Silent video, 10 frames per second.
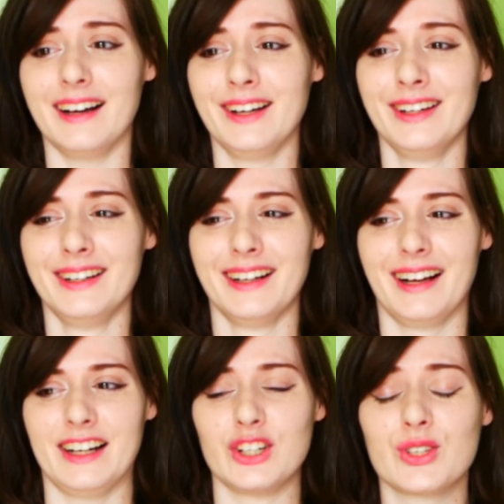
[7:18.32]
I
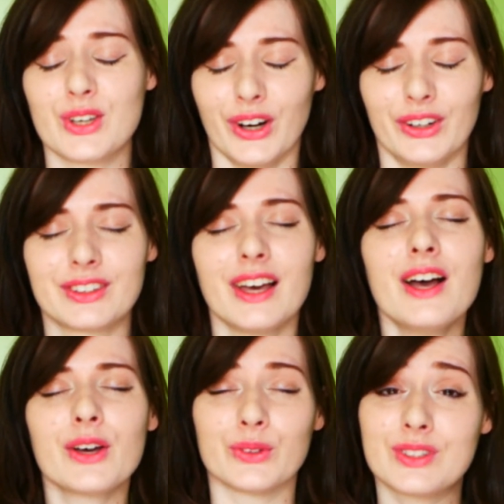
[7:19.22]
just can't
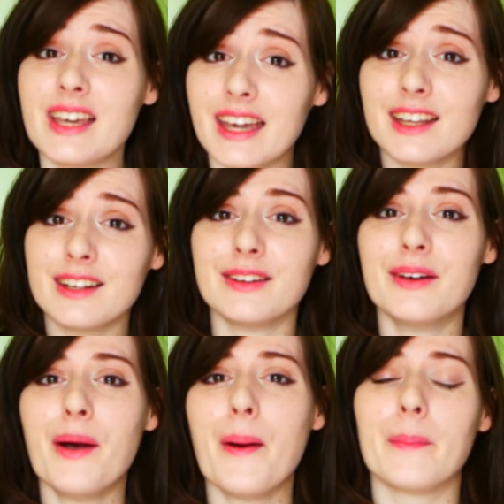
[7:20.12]

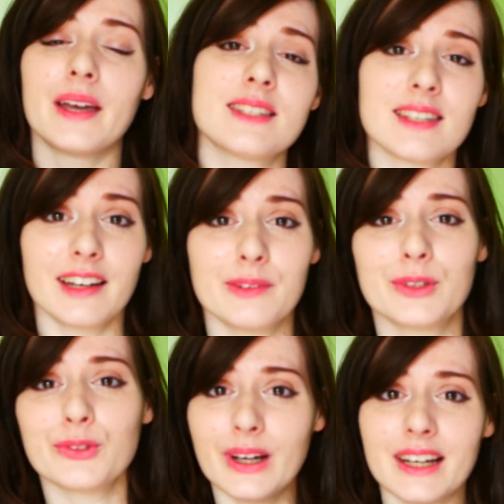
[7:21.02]
contain my
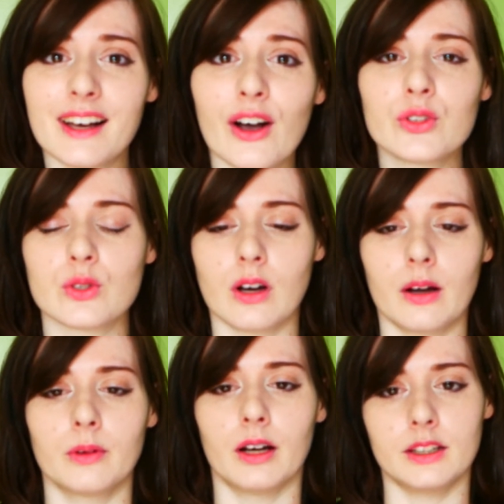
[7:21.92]
excitement right now, so
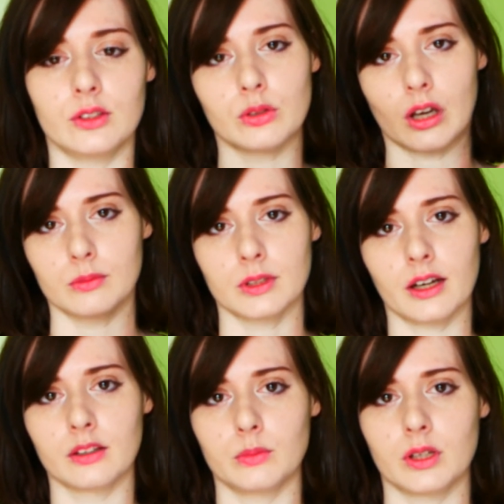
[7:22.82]
I need to calm
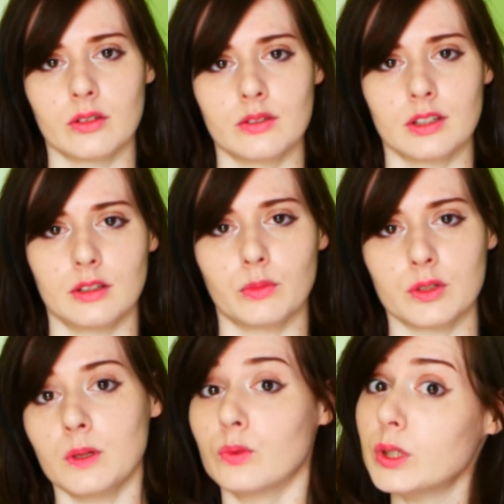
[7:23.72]
down because it
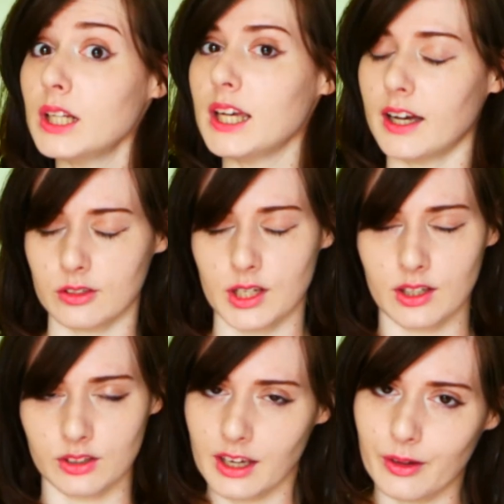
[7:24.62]
must be really annoying
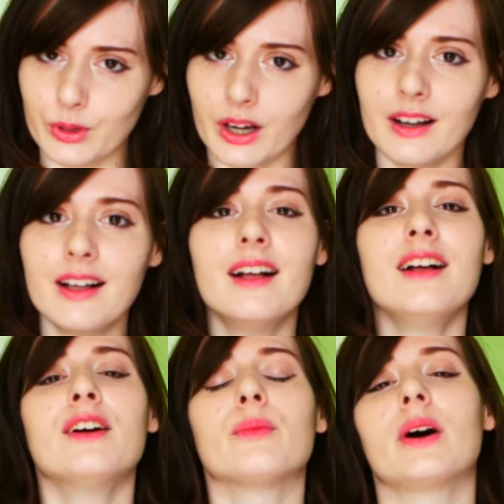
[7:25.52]
on camera.
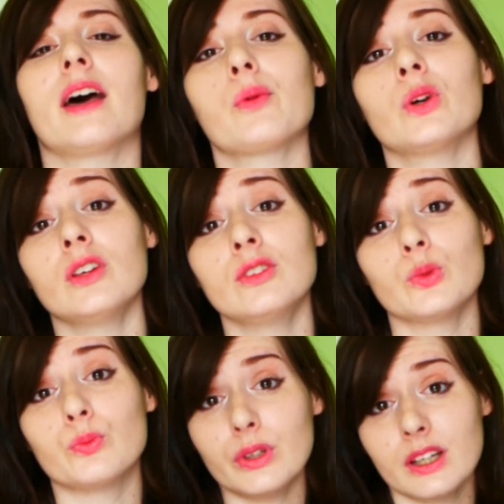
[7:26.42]
But I'm going
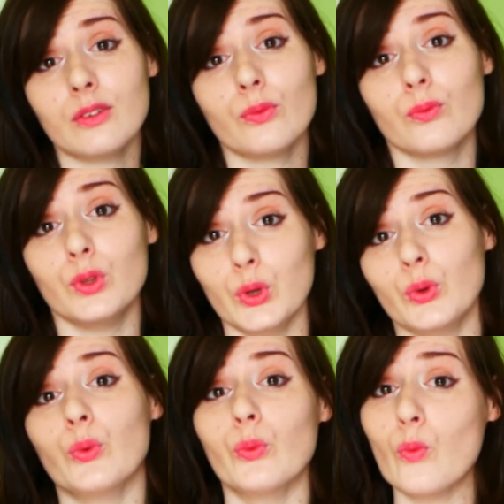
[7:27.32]
to bring
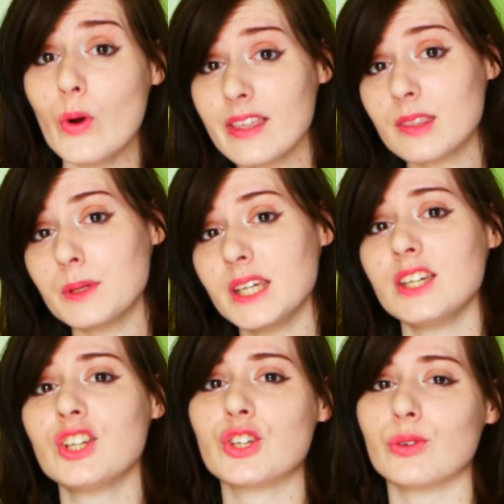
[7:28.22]
you with
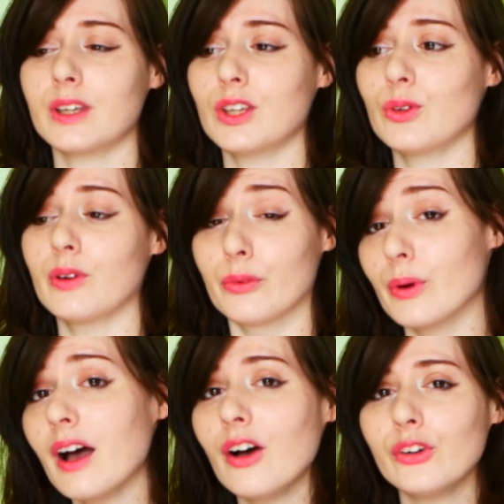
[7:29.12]
me, showing you
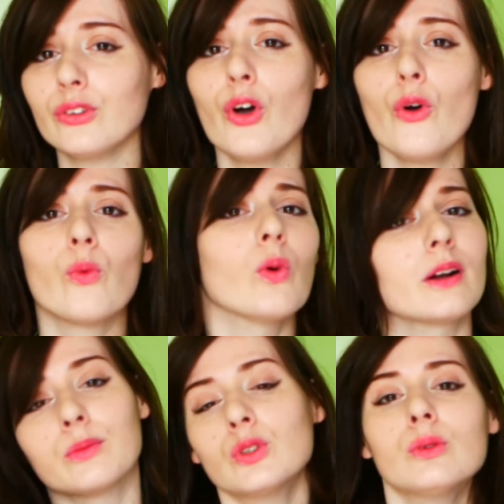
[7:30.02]
around what
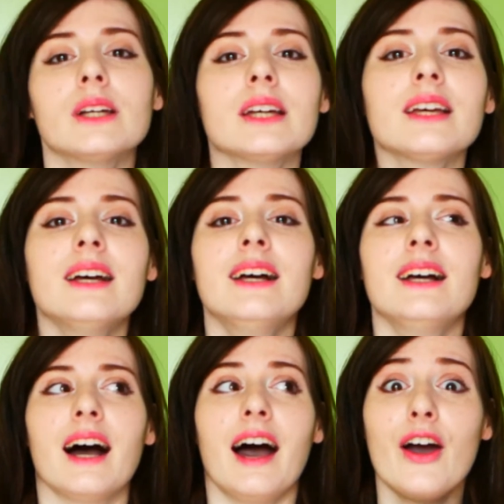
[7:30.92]
I'm doing.
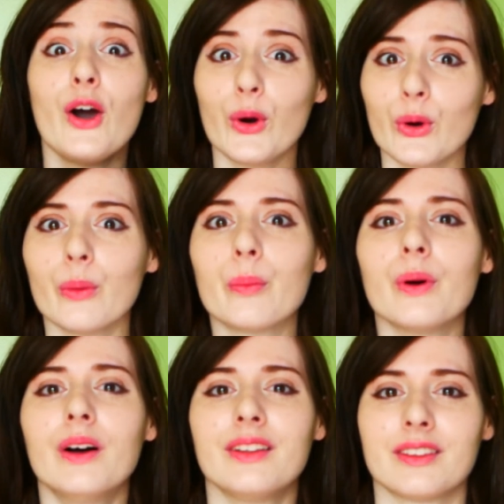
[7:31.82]
I hope
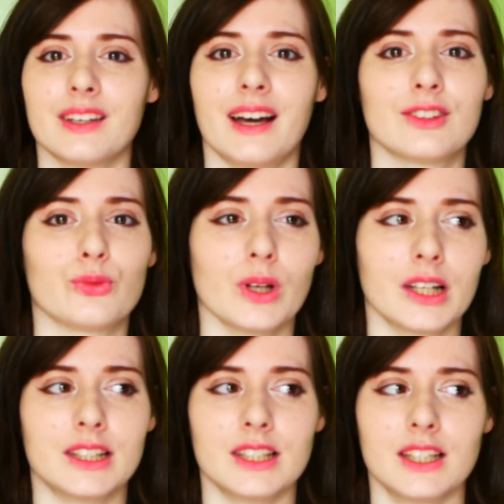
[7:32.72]
that
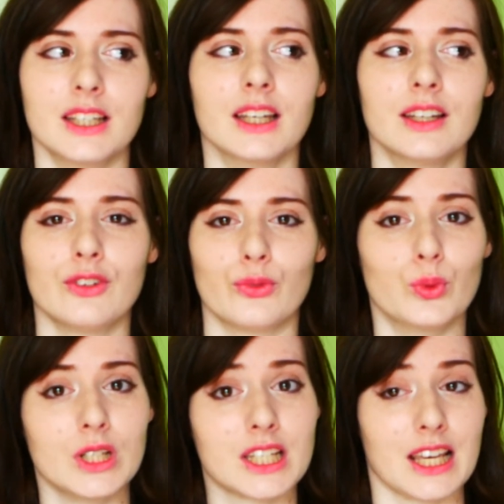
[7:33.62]
reality
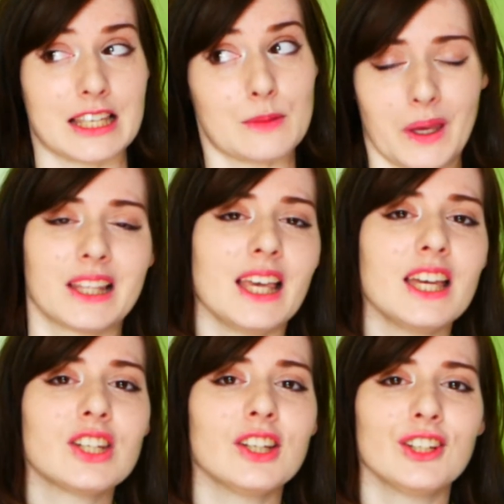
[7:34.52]
reach
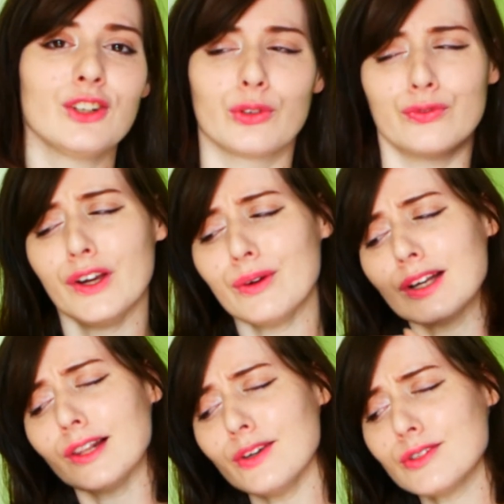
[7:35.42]
expectation or very
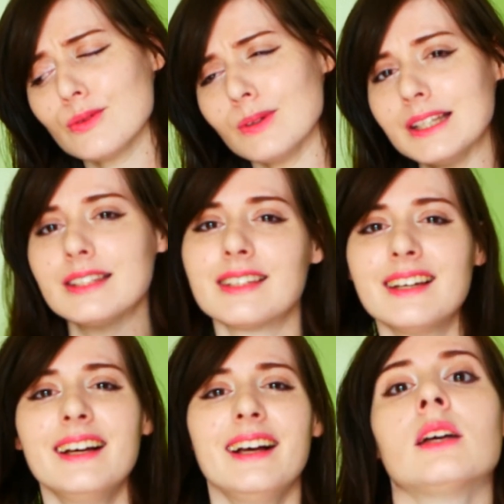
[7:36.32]
close to it.
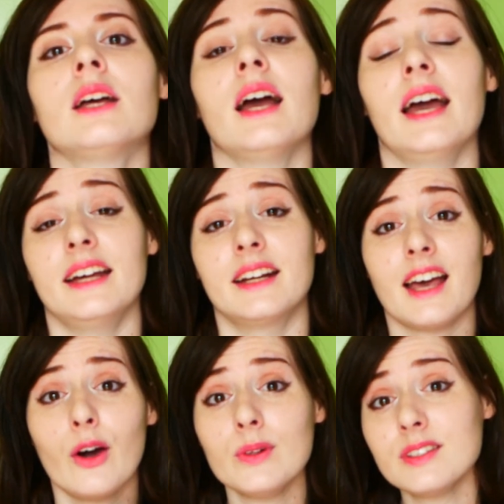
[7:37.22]
And
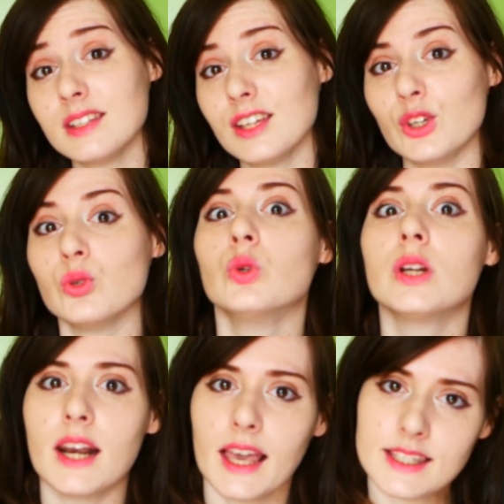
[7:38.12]
I will see you
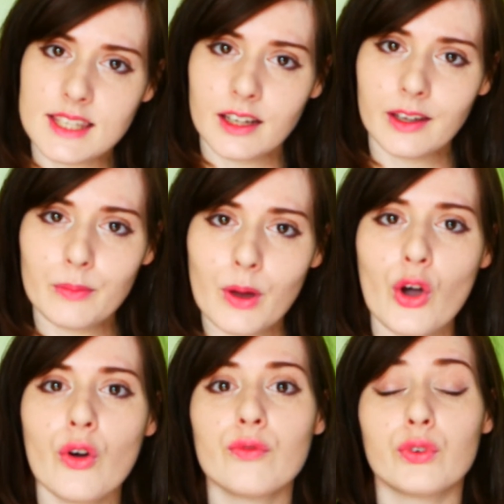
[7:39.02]
next time
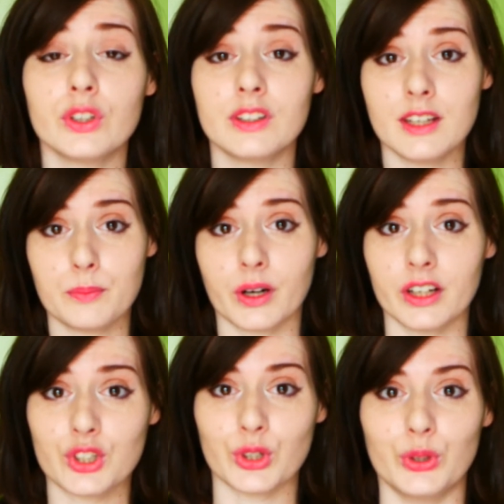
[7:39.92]
for the
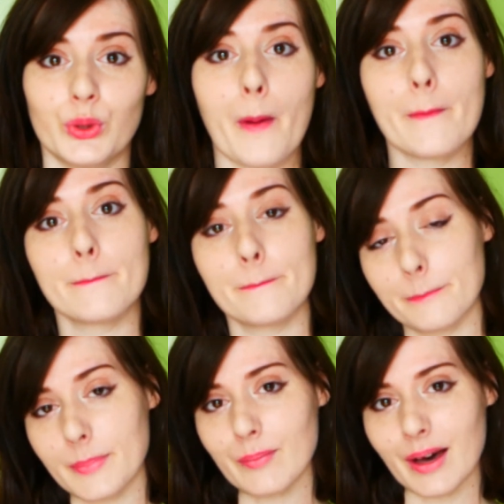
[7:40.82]
departure.
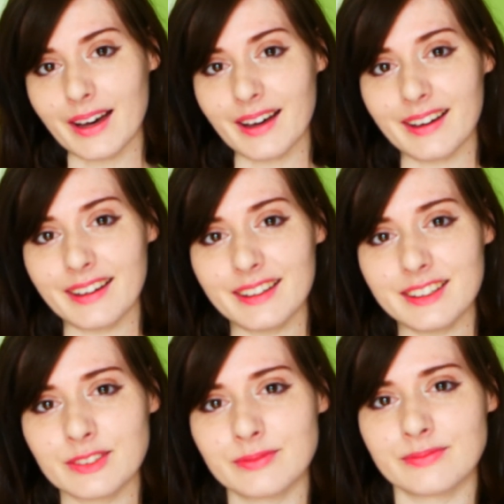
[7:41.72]
Bye bye!